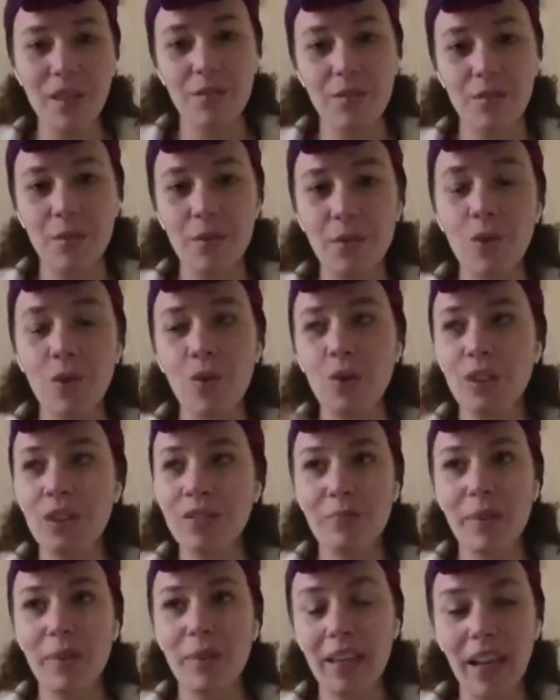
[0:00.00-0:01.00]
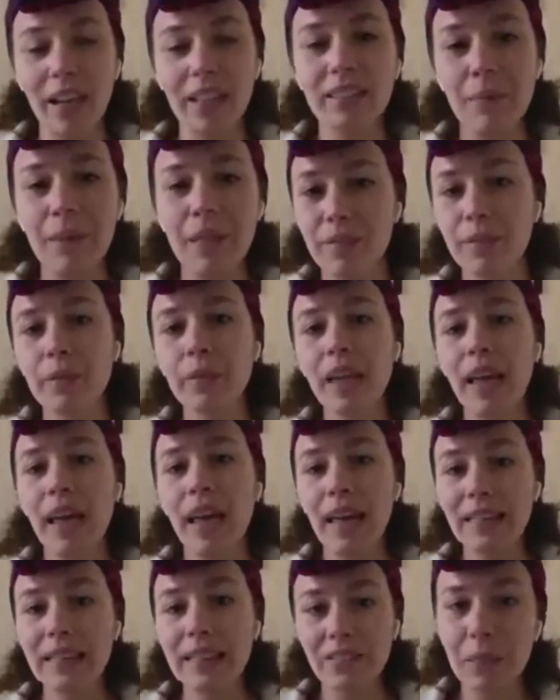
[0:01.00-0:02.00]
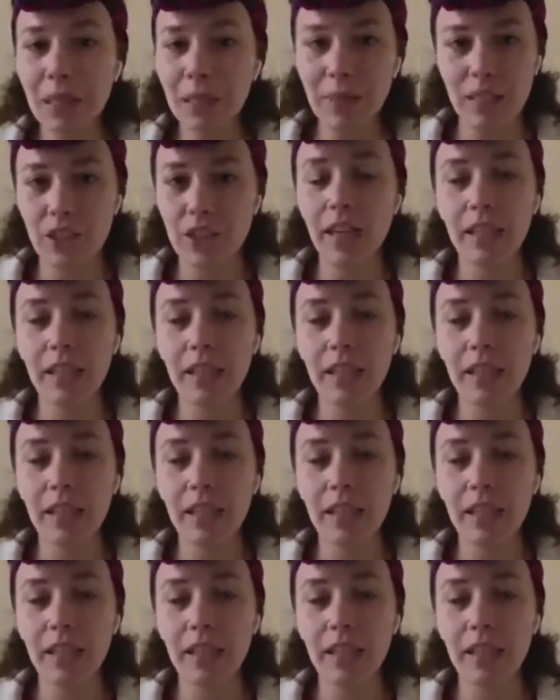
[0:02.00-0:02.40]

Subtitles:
and giving me the message that I need